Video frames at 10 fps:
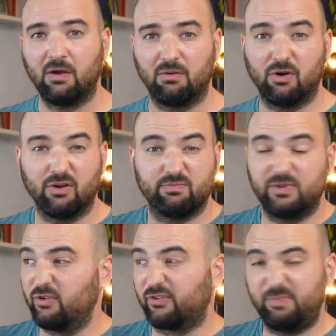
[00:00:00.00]
or
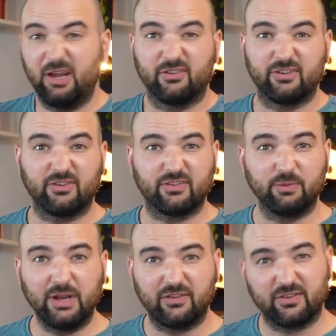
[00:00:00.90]
your speakers are just
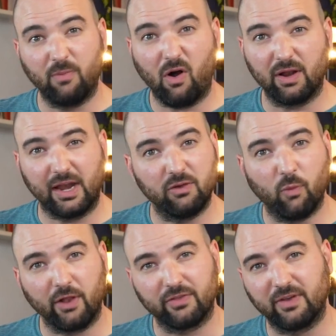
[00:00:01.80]
really small and you
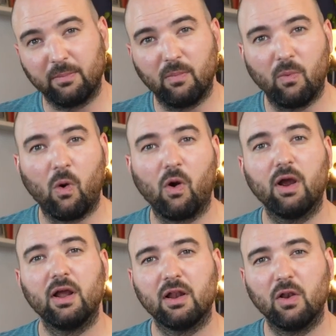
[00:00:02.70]
want some more
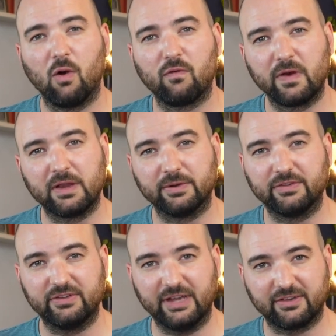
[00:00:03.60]
low
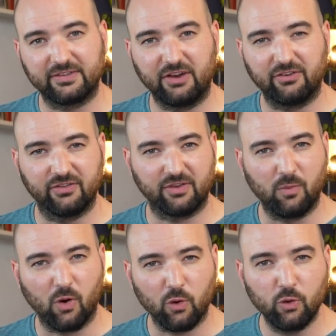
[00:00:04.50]
frequency extension, some
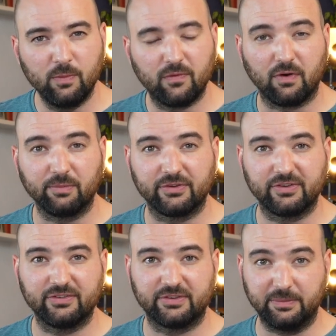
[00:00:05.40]
more oomph from your
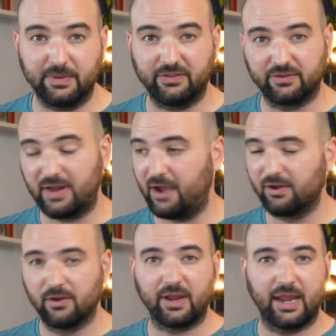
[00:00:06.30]
system. And so now you're
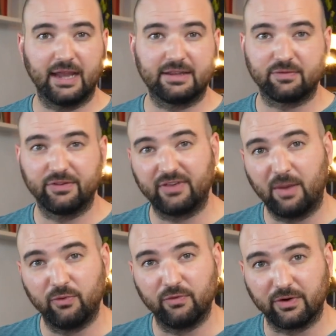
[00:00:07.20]
looking at different
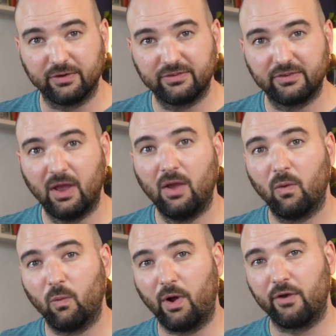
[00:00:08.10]
subwoofers,
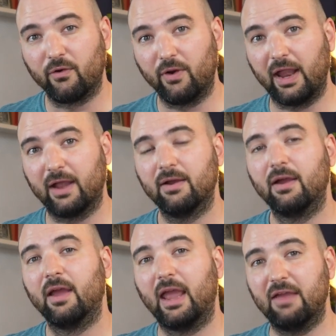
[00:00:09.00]
wondering
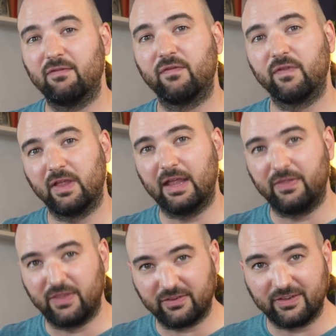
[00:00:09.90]
if
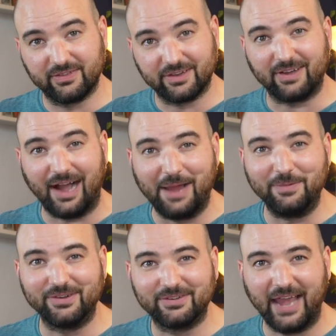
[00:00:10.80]
this is the time
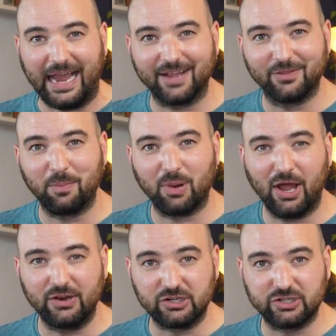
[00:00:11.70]
to take the
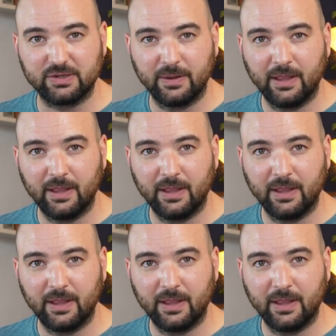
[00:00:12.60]
plunge.